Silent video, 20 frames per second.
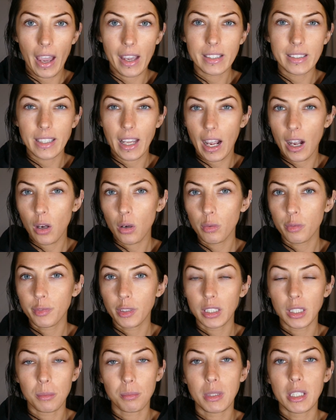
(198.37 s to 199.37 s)
I now
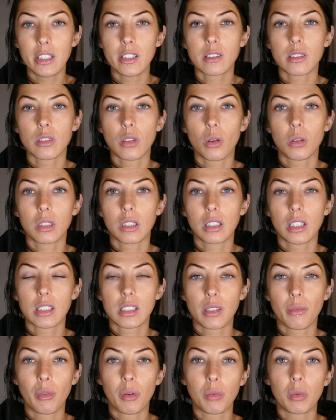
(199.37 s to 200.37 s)
feel at peace knowing
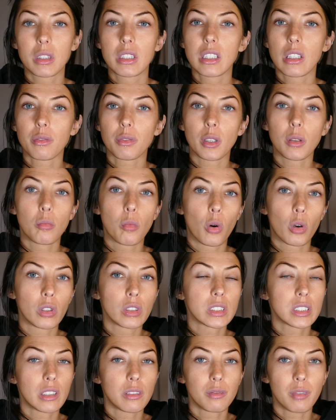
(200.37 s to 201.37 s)
that someone with different
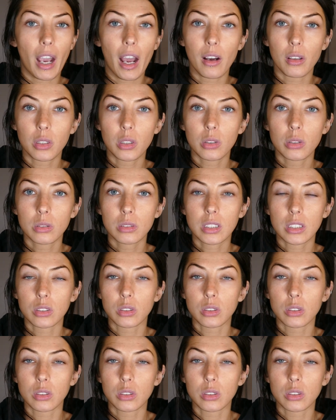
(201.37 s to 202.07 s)
morals and values